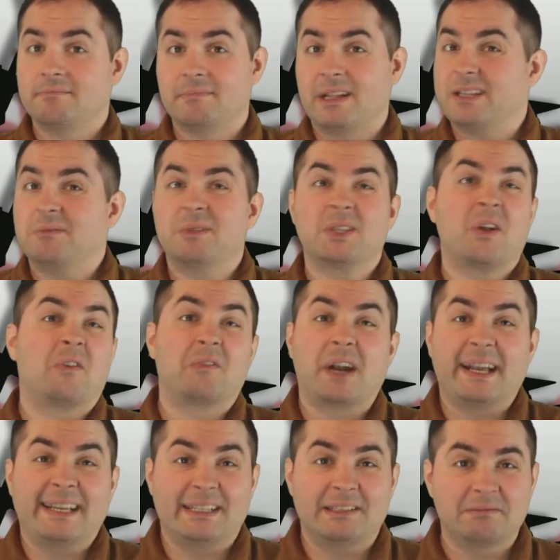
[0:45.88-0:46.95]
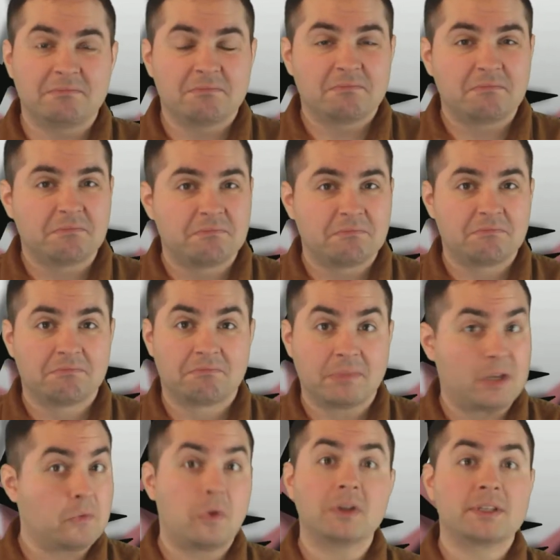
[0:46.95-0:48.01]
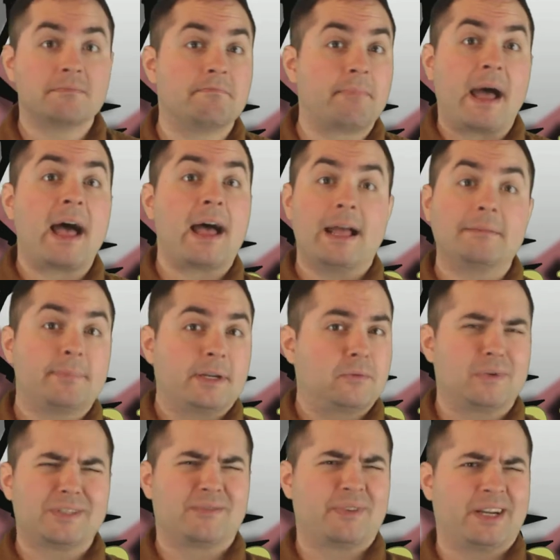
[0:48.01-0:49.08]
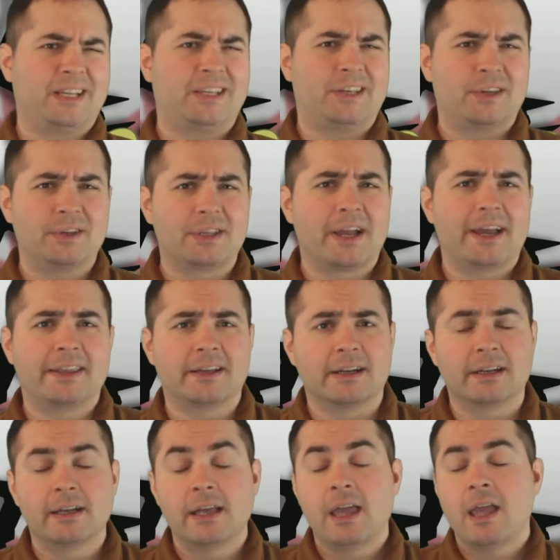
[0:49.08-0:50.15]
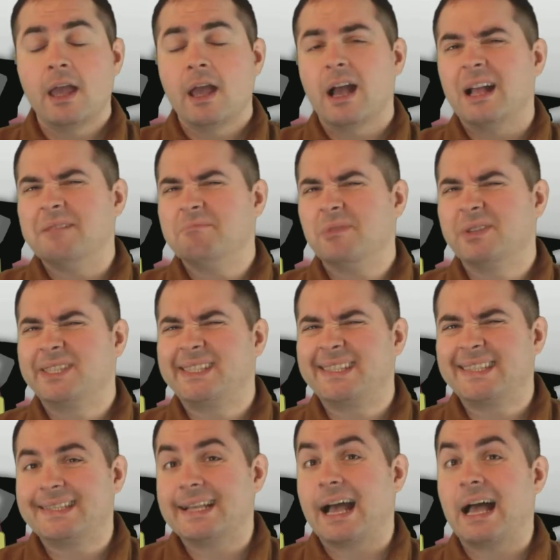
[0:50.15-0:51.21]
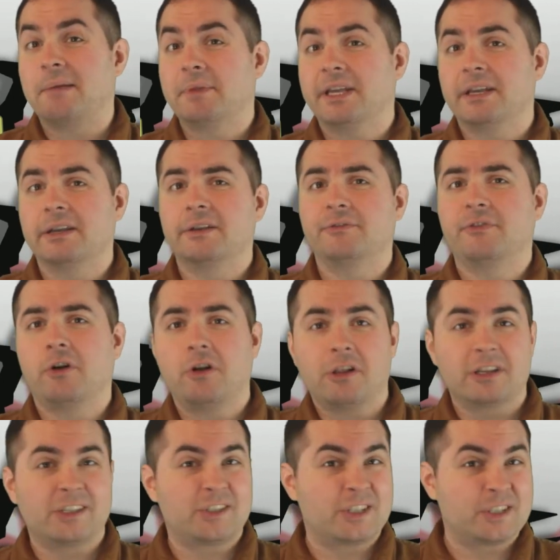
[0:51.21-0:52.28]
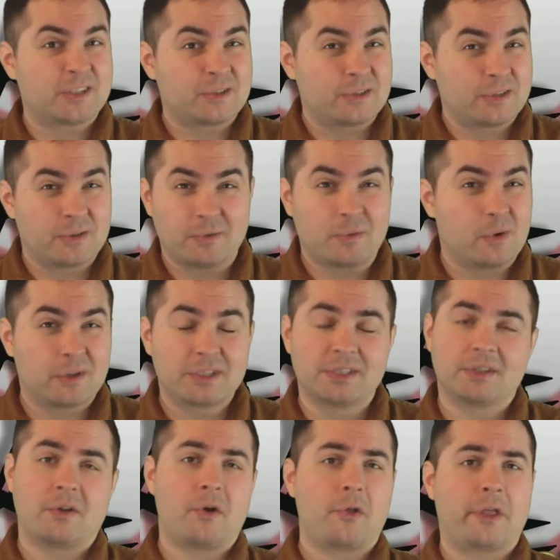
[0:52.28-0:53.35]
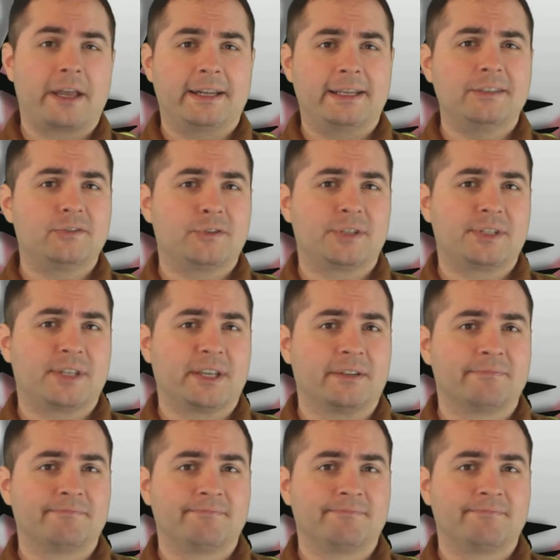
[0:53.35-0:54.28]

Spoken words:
and it was alright. It wasn't bad, but it wasn't very good either. And most damning of all, it just wasn't all that interesting.